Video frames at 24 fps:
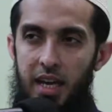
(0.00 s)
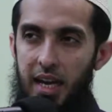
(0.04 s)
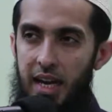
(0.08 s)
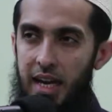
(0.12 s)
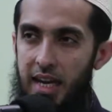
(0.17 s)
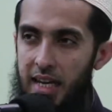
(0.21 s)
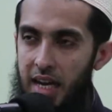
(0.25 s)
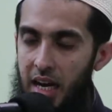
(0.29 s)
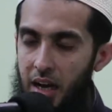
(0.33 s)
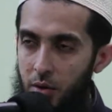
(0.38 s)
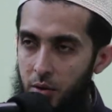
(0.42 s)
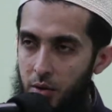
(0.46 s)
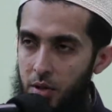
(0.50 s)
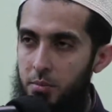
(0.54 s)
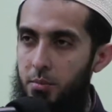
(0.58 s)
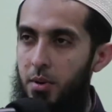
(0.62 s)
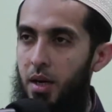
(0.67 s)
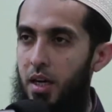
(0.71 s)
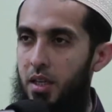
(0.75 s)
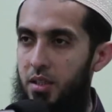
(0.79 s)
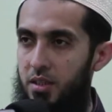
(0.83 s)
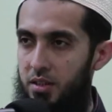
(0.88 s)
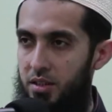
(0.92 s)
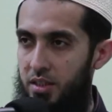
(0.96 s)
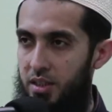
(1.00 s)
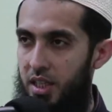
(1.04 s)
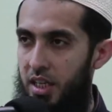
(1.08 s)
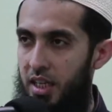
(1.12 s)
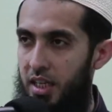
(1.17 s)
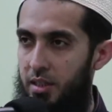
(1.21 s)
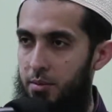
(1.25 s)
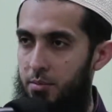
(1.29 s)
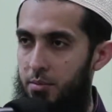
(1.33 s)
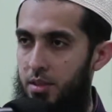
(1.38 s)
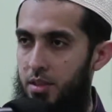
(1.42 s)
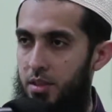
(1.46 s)
In our modern
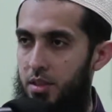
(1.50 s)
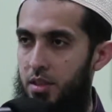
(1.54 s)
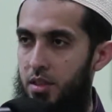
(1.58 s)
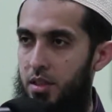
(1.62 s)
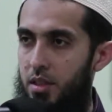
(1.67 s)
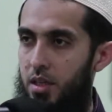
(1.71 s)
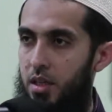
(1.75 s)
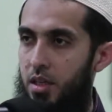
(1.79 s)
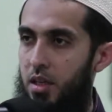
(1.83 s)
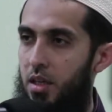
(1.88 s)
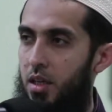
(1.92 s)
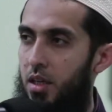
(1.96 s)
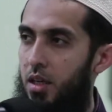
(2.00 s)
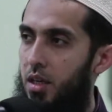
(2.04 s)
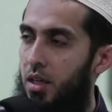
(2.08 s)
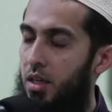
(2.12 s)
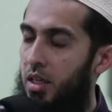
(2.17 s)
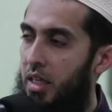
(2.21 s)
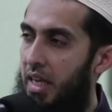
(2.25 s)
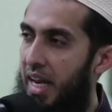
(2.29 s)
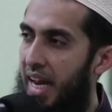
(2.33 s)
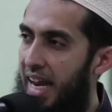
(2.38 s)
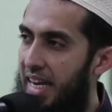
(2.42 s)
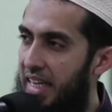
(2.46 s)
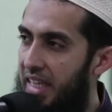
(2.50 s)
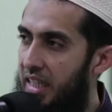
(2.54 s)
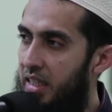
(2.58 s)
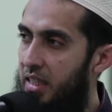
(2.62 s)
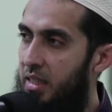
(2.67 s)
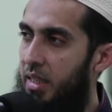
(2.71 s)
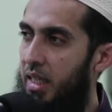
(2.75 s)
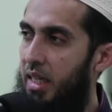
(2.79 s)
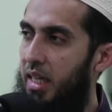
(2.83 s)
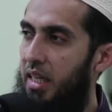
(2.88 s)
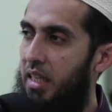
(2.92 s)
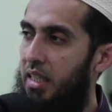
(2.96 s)
times,
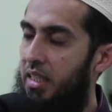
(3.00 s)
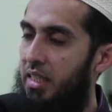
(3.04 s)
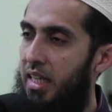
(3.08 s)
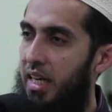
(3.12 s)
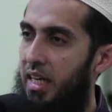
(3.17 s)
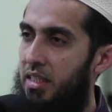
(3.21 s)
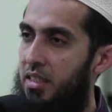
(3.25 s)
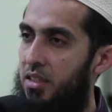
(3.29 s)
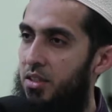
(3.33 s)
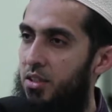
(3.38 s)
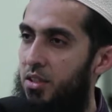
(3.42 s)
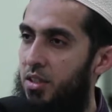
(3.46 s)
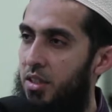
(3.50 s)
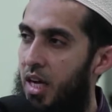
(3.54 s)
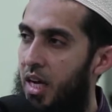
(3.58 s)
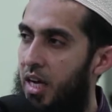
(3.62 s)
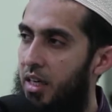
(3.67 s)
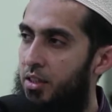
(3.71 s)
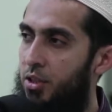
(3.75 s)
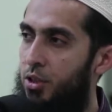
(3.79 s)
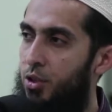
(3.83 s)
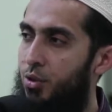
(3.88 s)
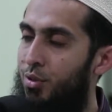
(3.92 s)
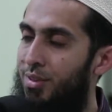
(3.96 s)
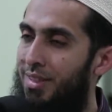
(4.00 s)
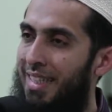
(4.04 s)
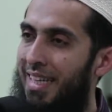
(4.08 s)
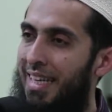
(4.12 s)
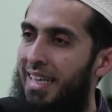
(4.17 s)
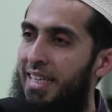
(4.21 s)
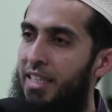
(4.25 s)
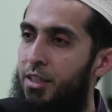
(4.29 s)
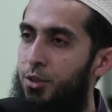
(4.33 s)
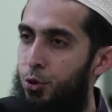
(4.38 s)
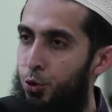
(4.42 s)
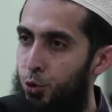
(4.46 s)
anything that is not your
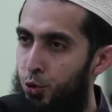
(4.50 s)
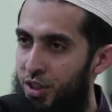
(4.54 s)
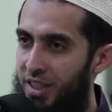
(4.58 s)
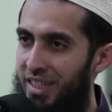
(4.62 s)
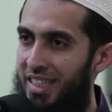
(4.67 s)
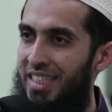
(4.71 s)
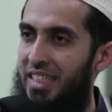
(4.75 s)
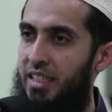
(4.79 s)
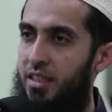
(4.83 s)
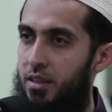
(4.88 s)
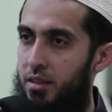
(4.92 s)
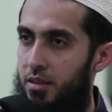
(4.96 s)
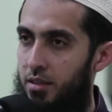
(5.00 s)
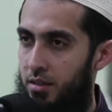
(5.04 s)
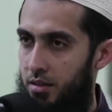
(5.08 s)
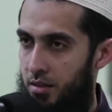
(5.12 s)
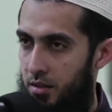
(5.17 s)
daily routine,